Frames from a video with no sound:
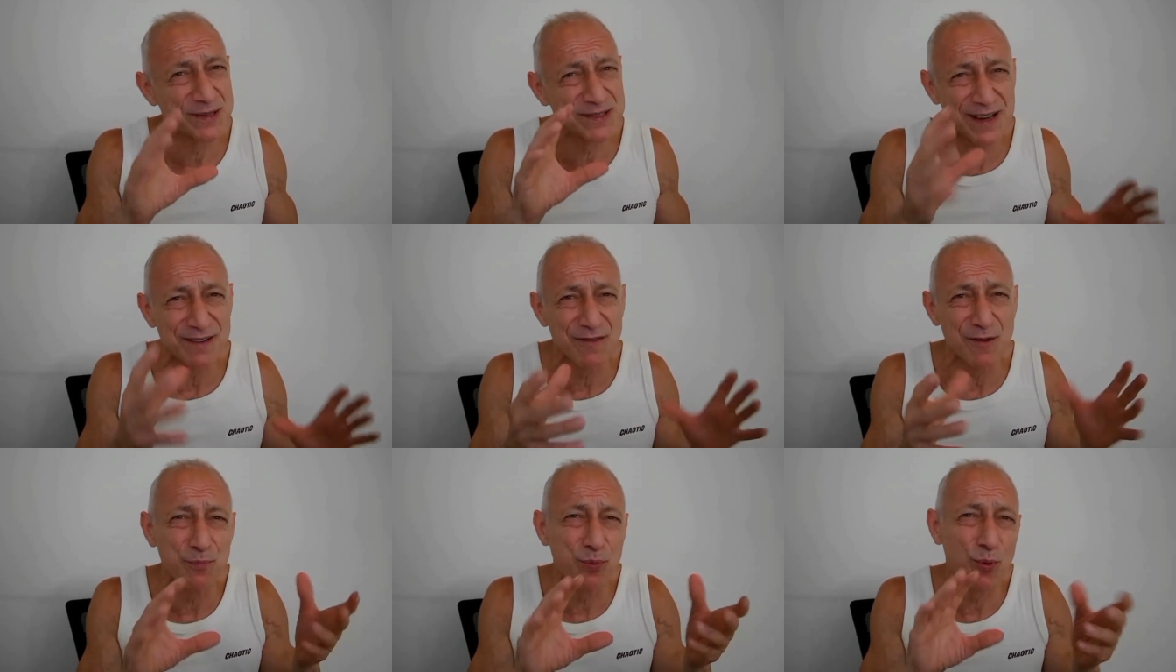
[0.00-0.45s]

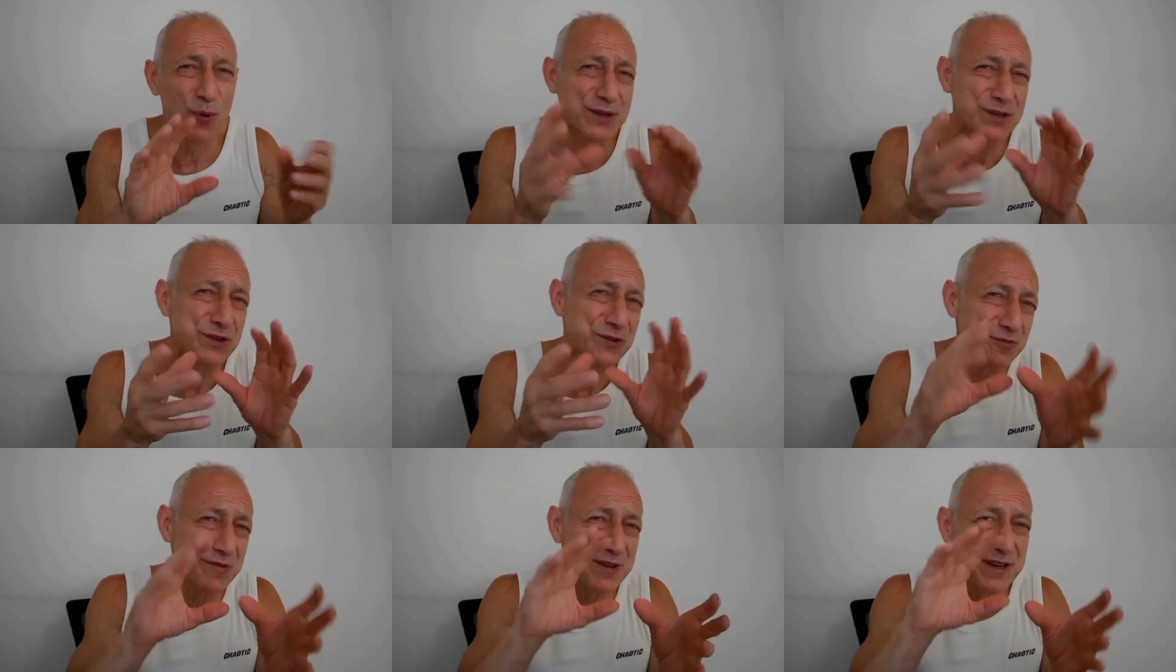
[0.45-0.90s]
but seven
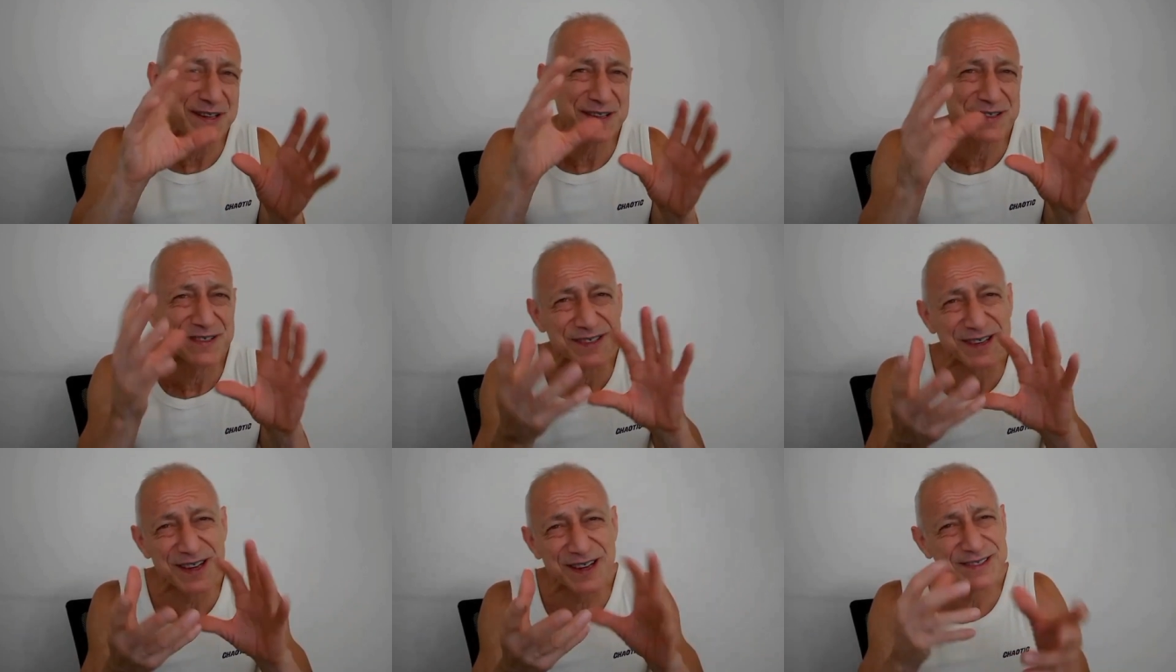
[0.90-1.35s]
point
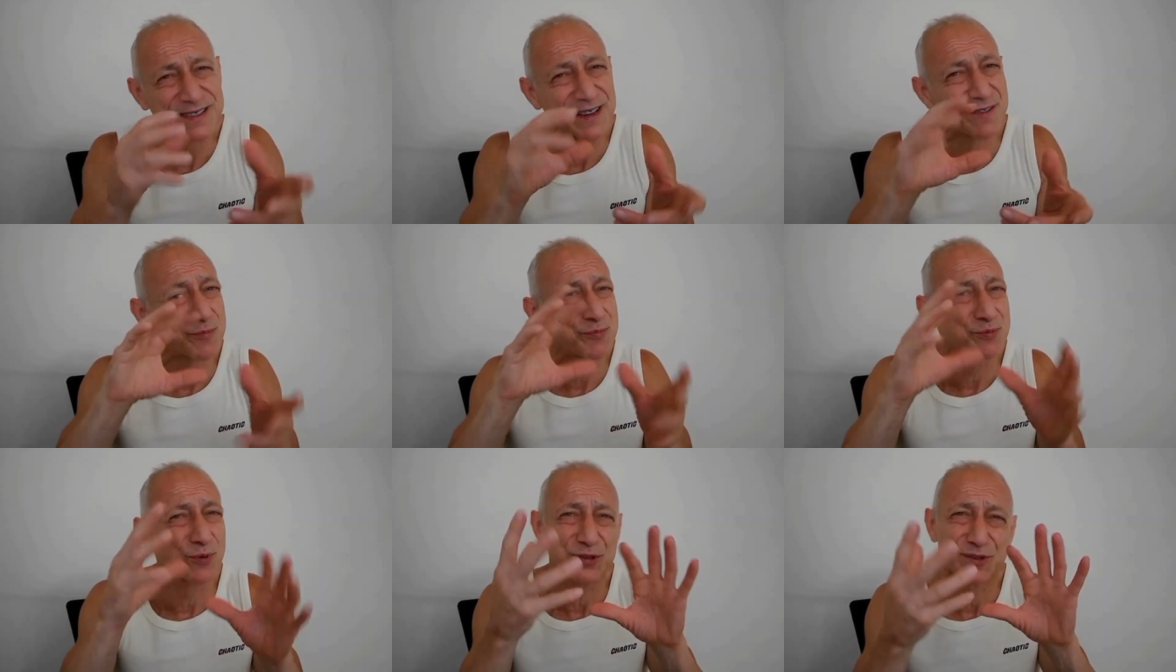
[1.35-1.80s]
three
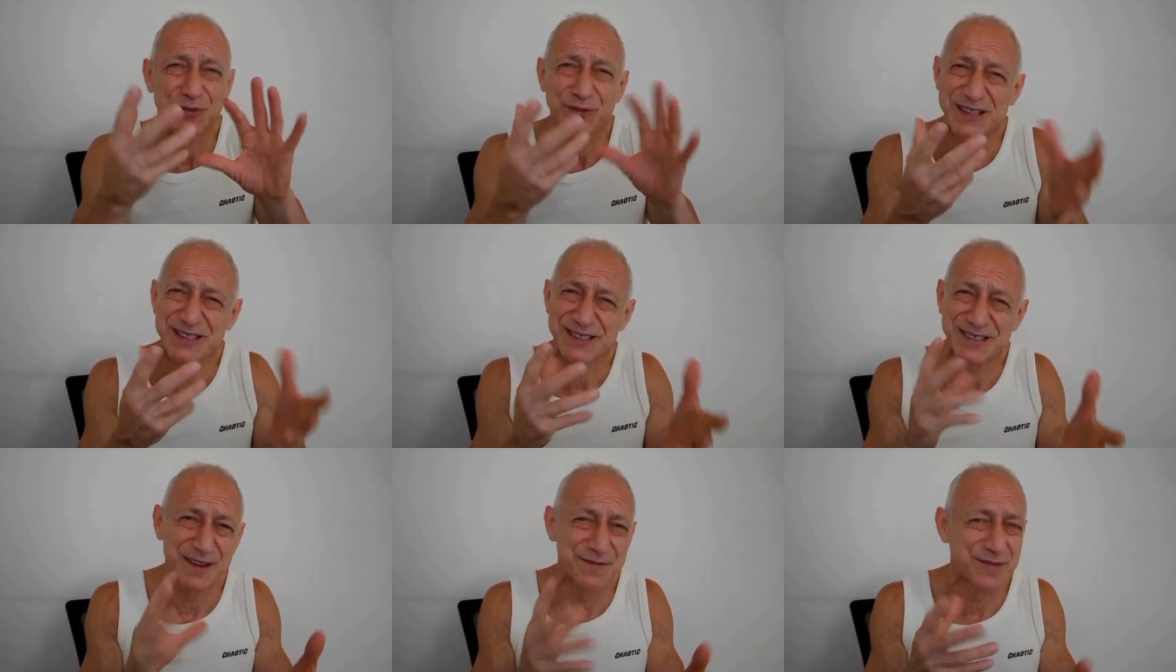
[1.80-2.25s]
six, seven point
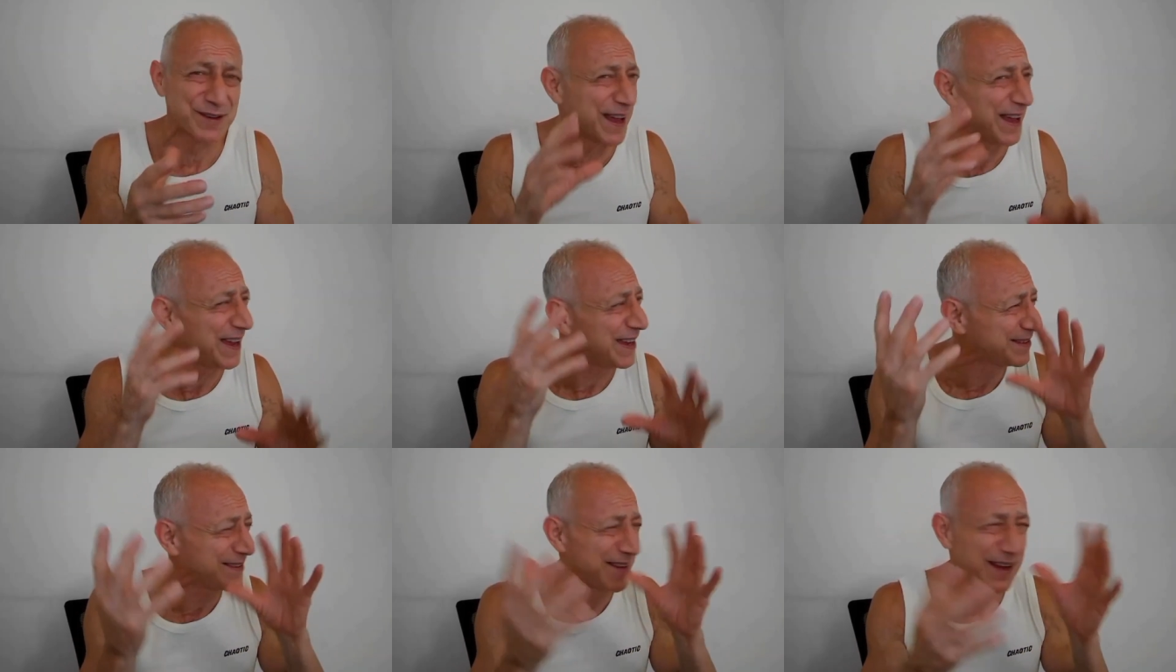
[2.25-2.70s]
three
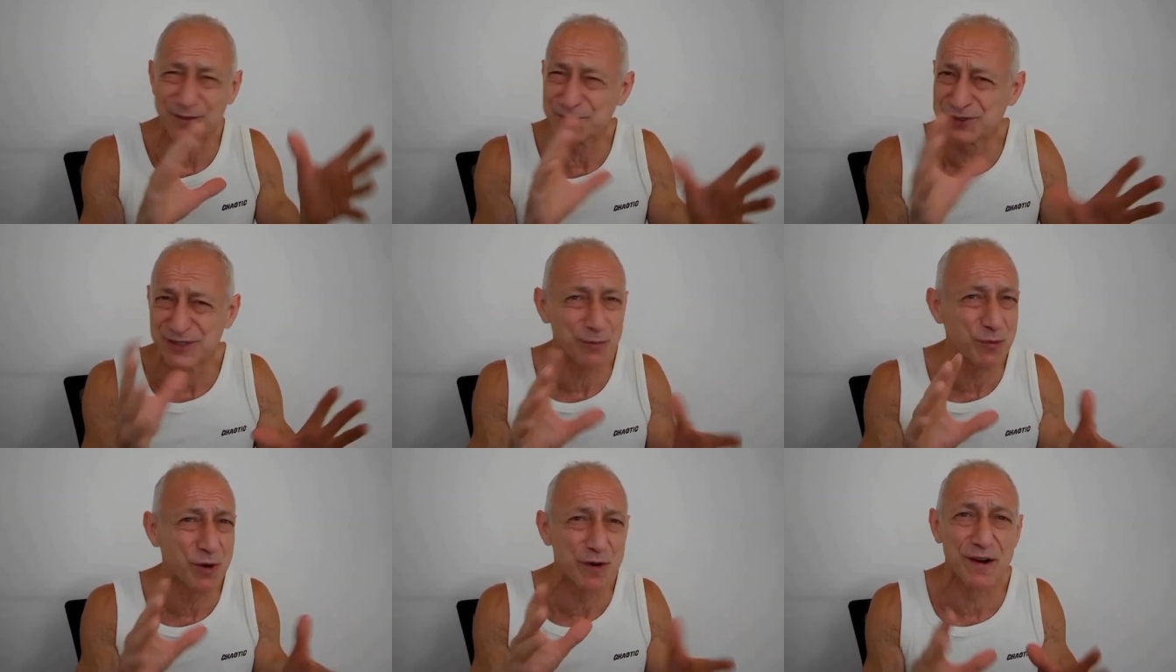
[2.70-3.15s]
seven eight,
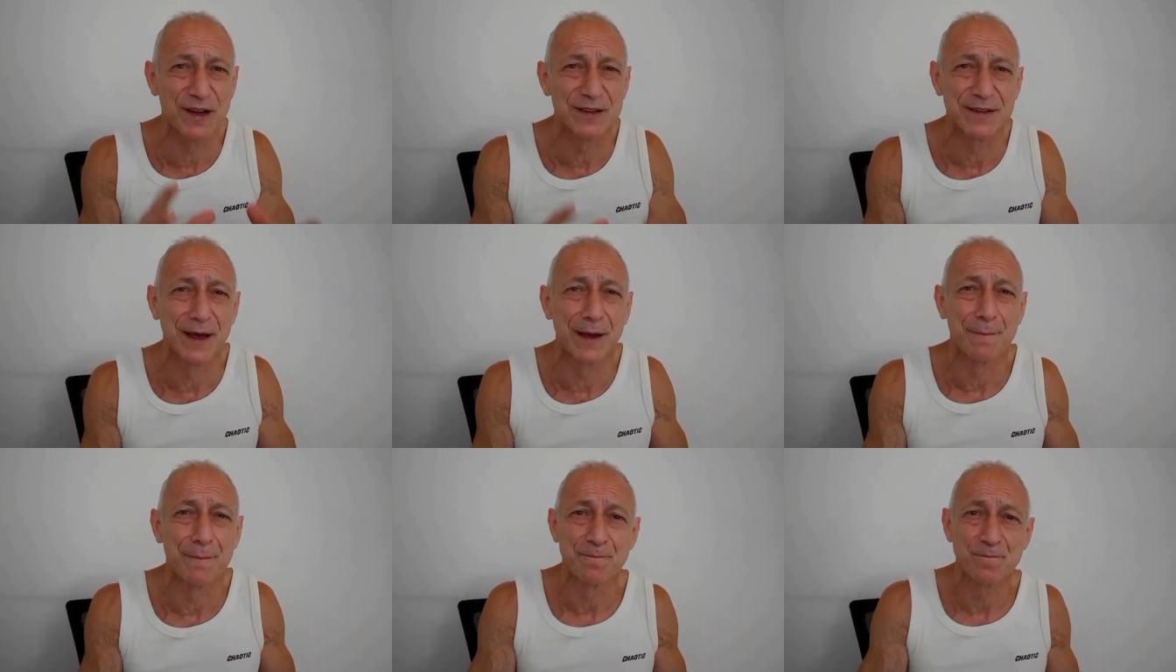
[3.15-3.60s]
somewhere
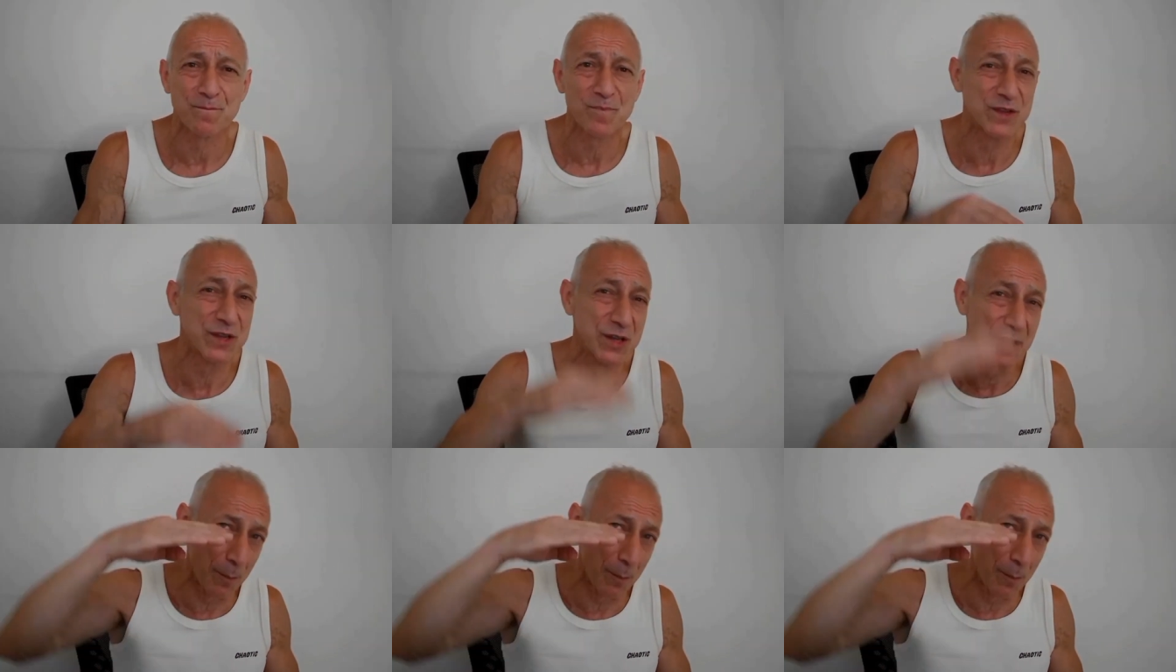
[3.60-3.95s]
around there.